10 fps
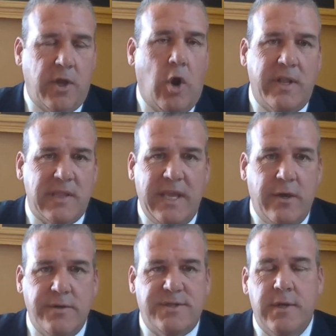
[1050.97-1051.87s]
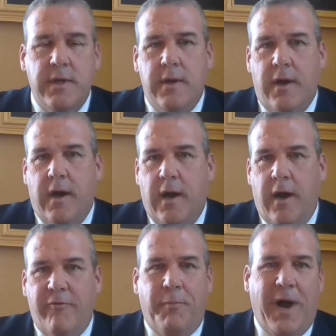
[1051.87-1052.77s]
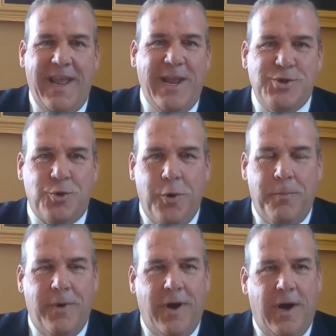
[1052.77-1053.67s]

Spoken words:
current leaders of my age group